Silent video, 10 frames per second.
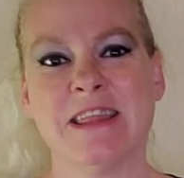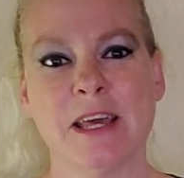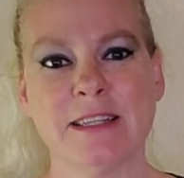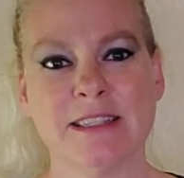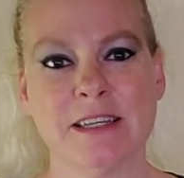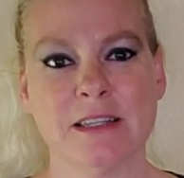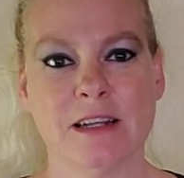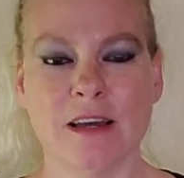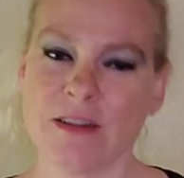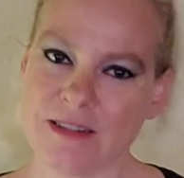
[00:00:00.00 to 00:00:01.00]
this is
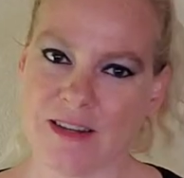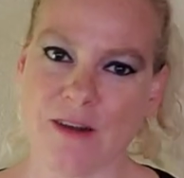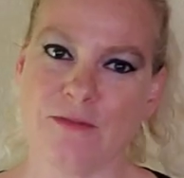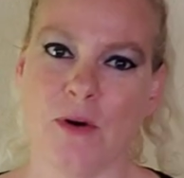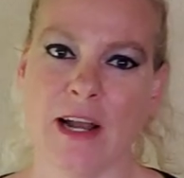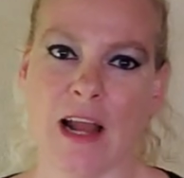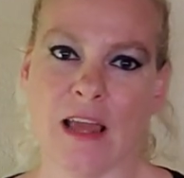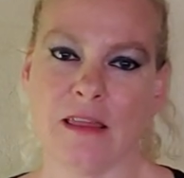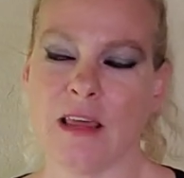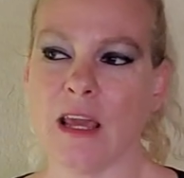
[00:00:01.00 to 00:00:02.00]
another tough one.
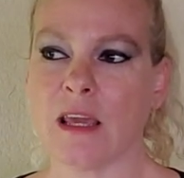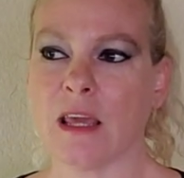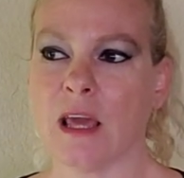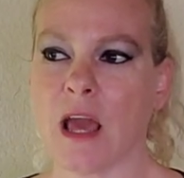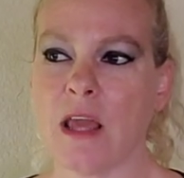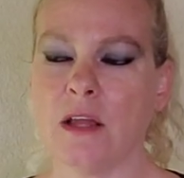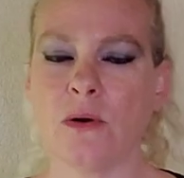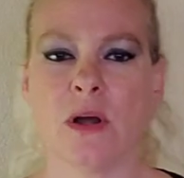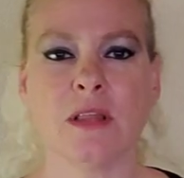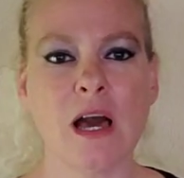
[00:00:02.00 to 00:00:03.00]
I think, you
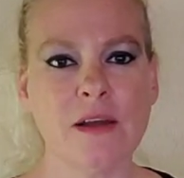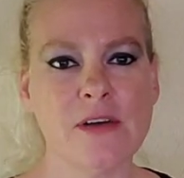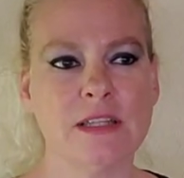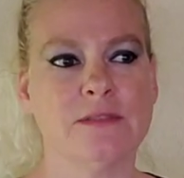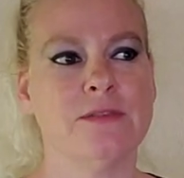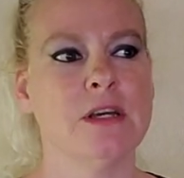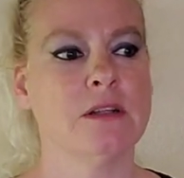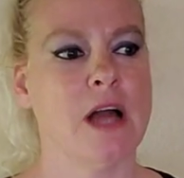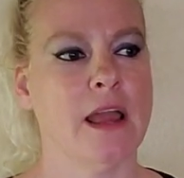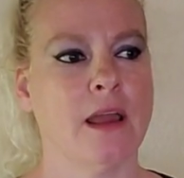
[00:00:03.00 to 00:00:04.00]
know, a lot of us feel
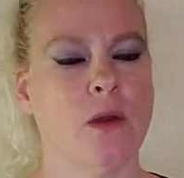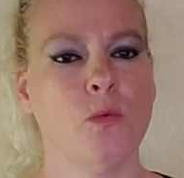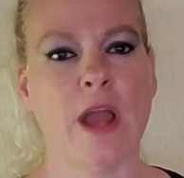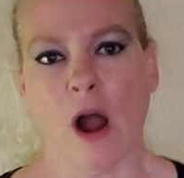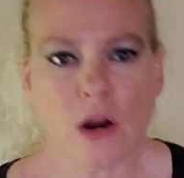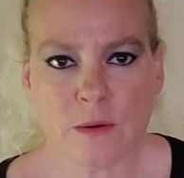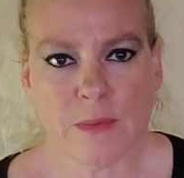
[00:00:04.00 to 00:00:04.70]
like we are